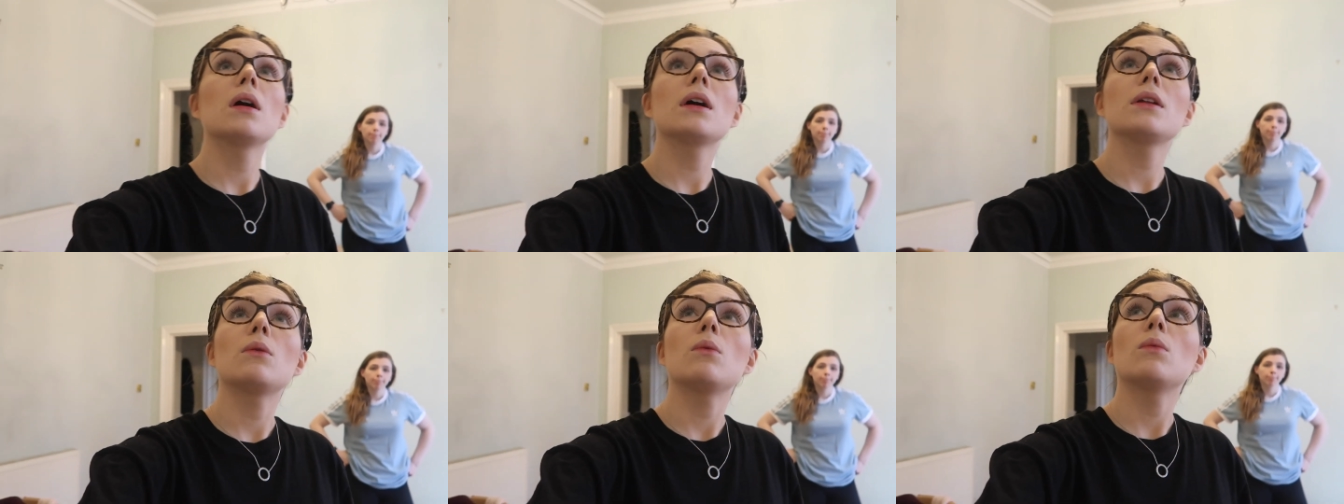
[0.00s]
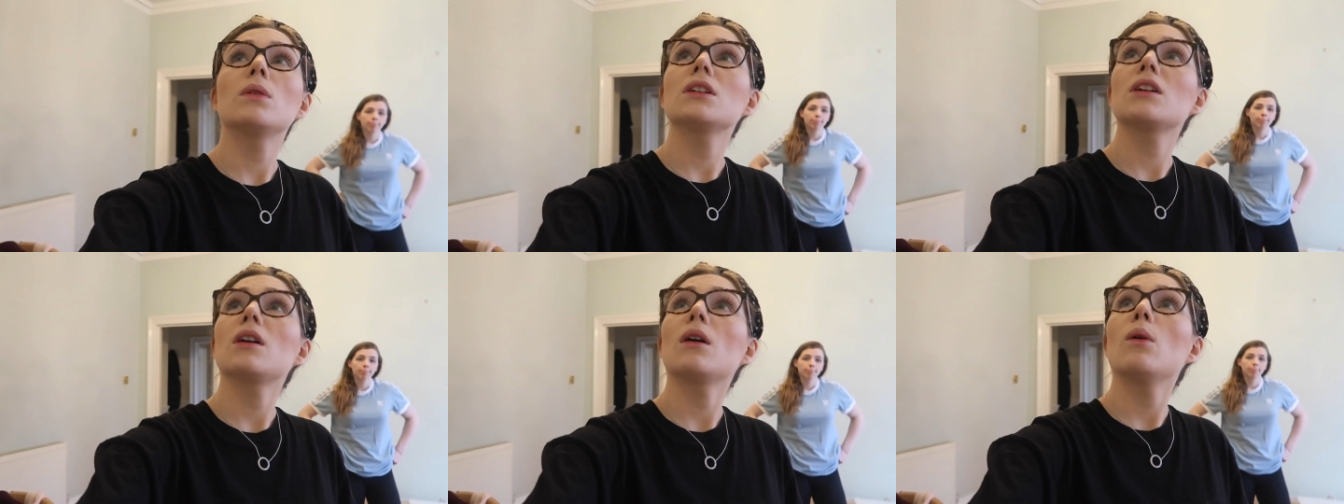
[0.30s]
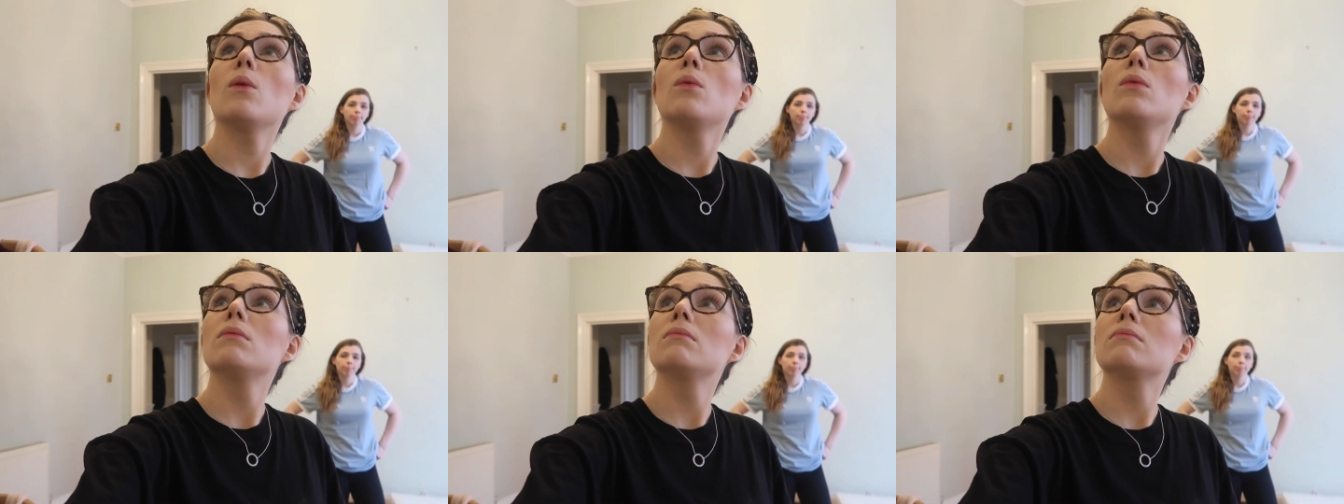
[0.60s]
I don't want to
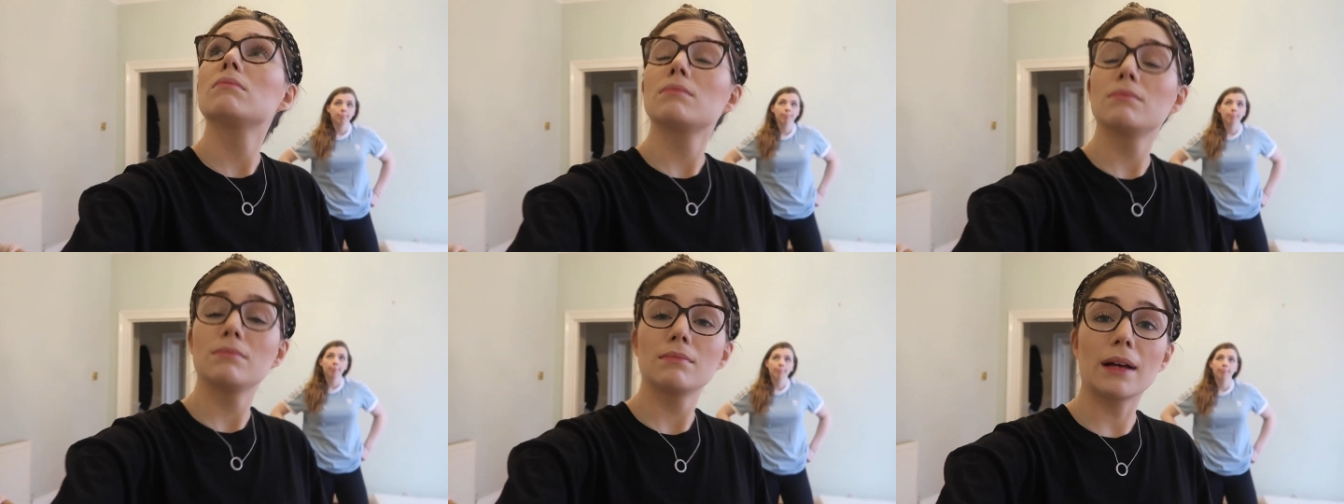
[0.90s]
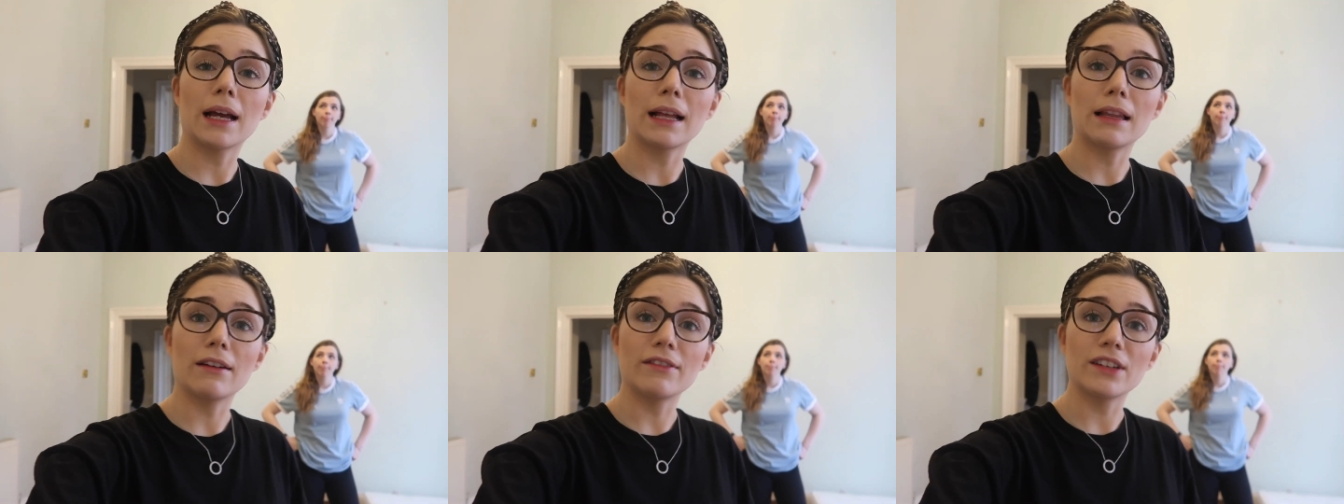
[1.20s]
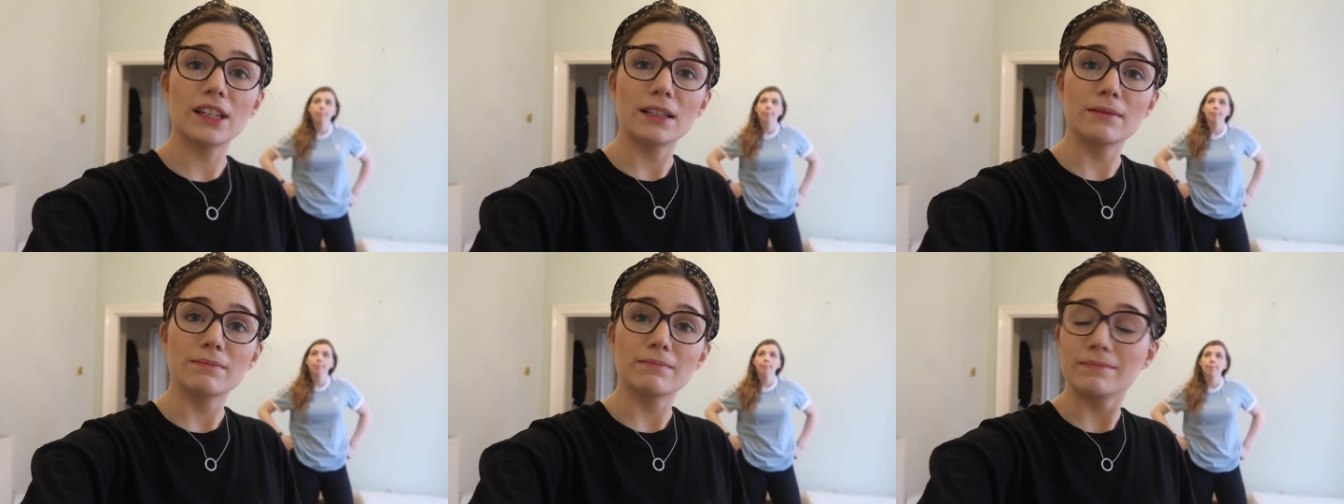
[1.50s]
go. I
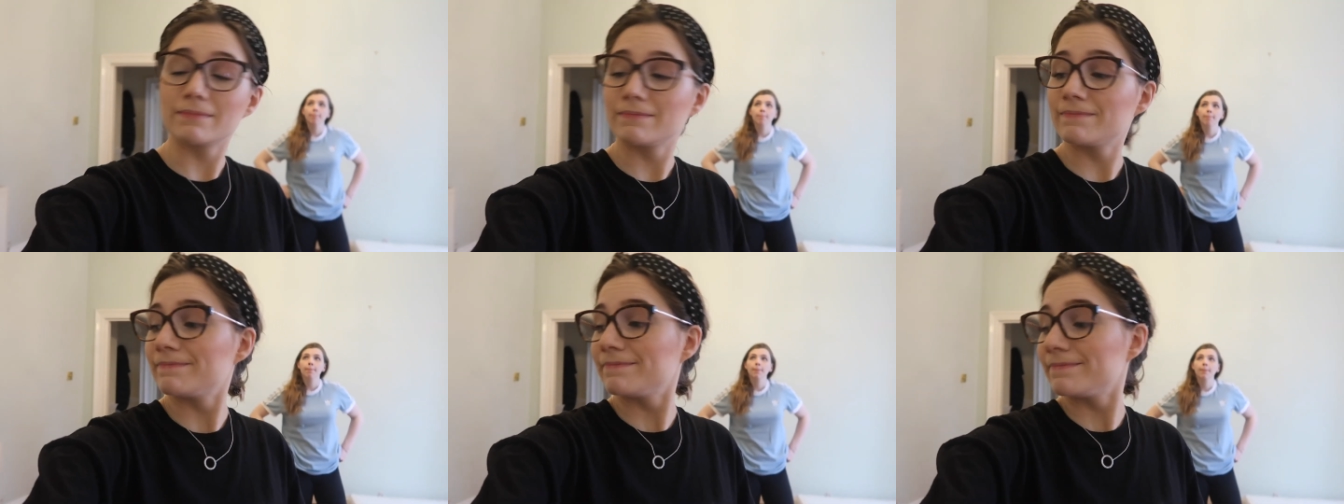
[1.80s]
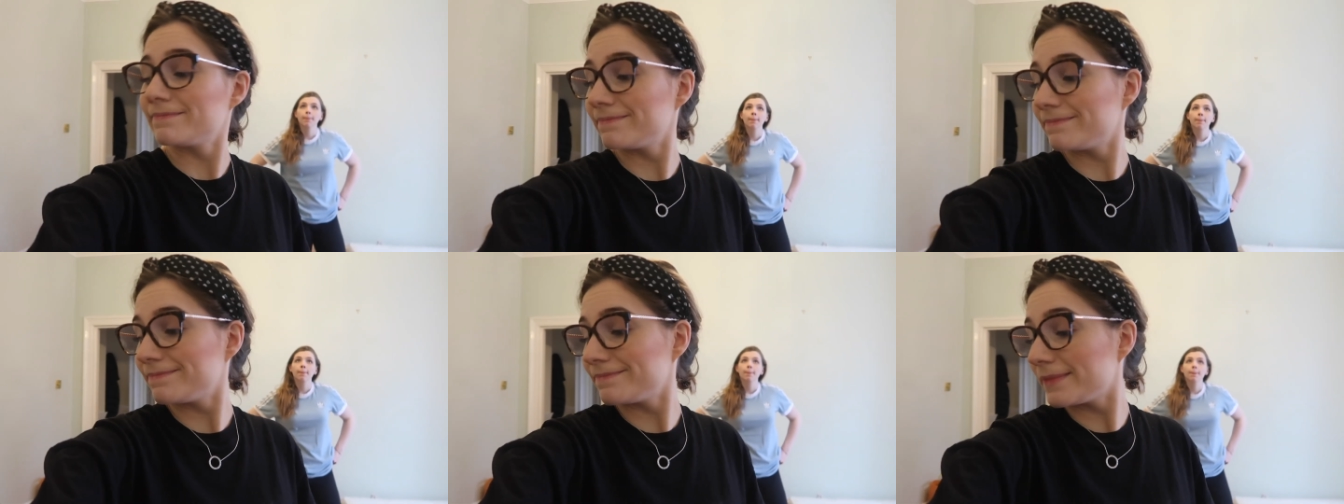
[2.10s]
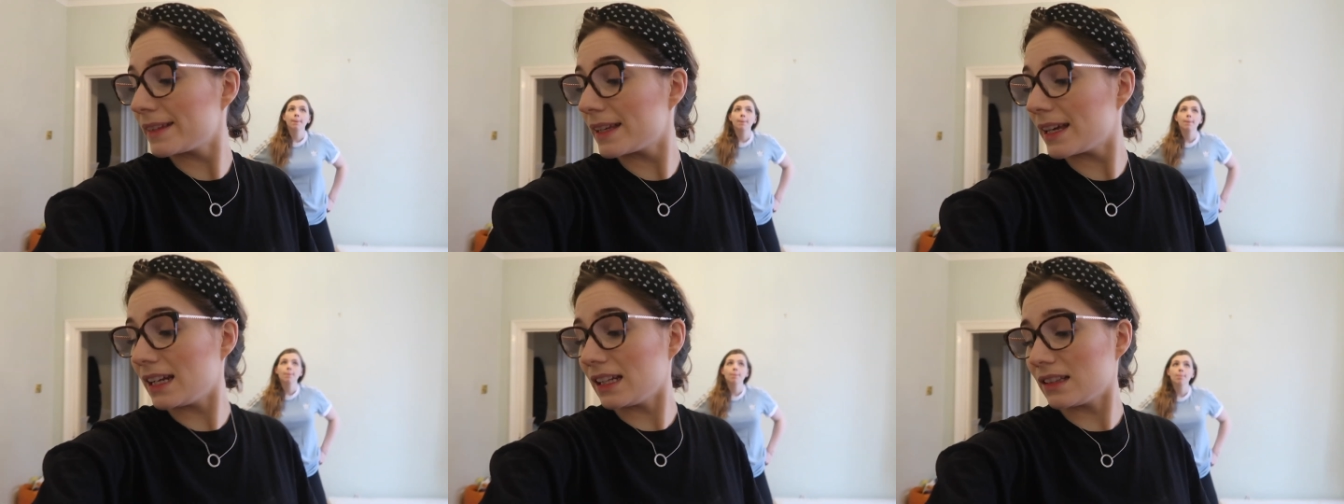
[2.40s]
love it.
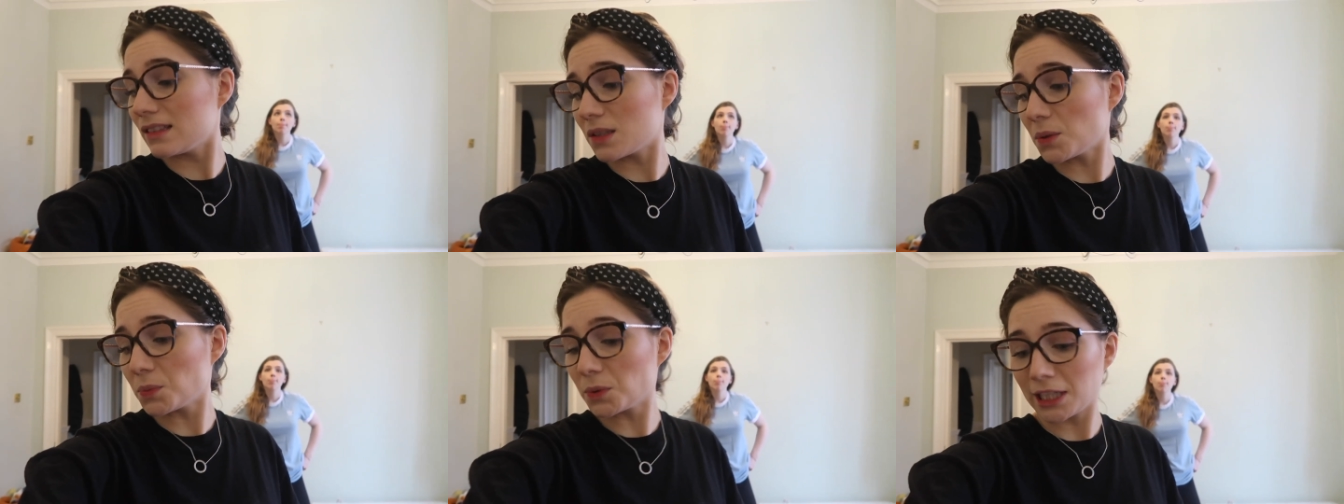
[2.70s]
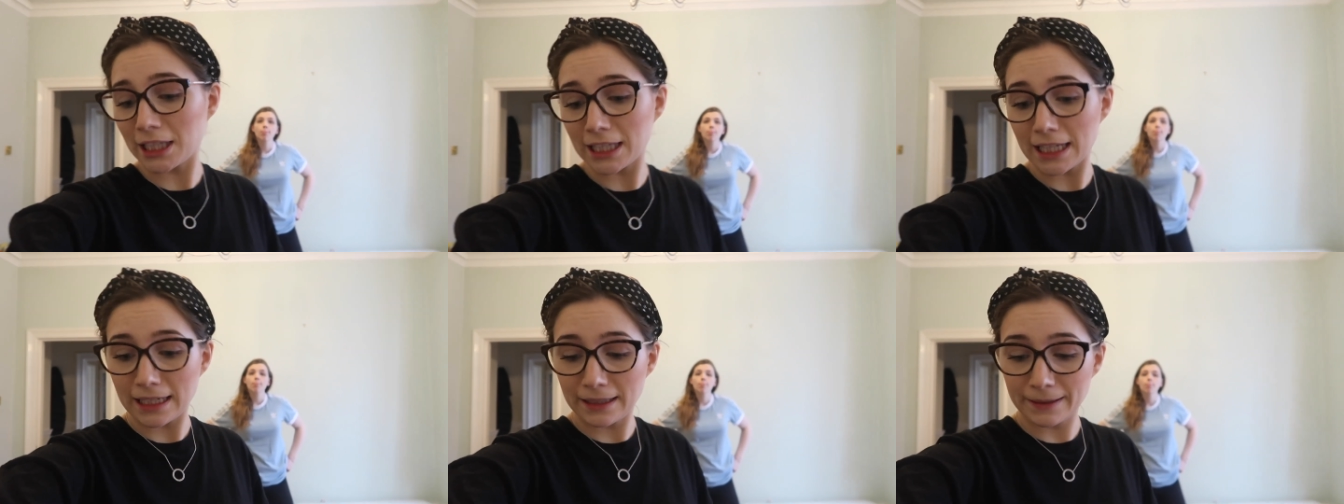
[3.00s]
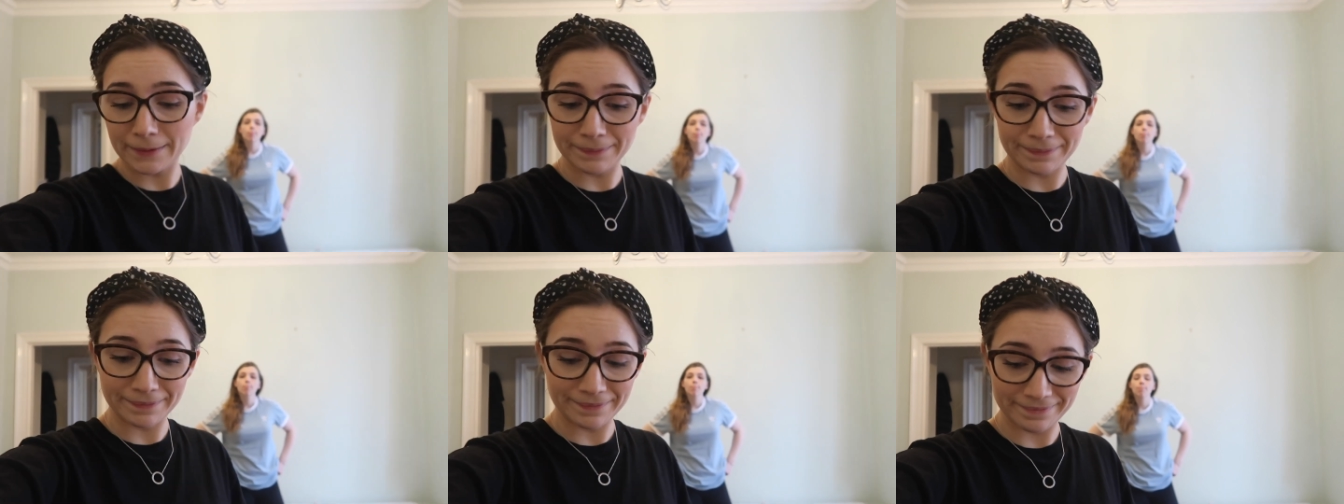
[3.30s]
And it's so
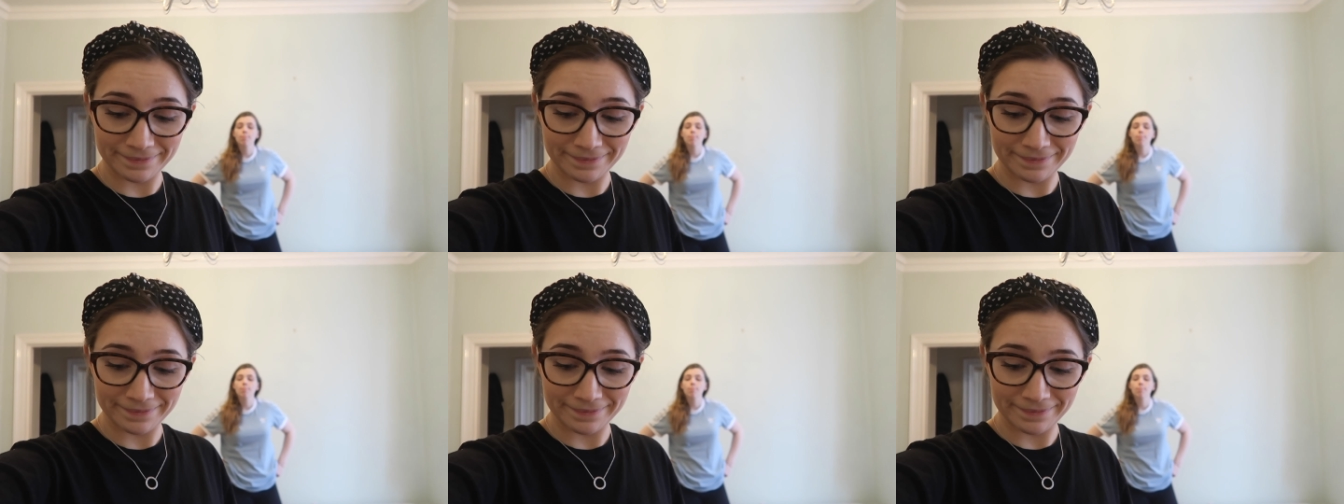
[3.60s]
clean.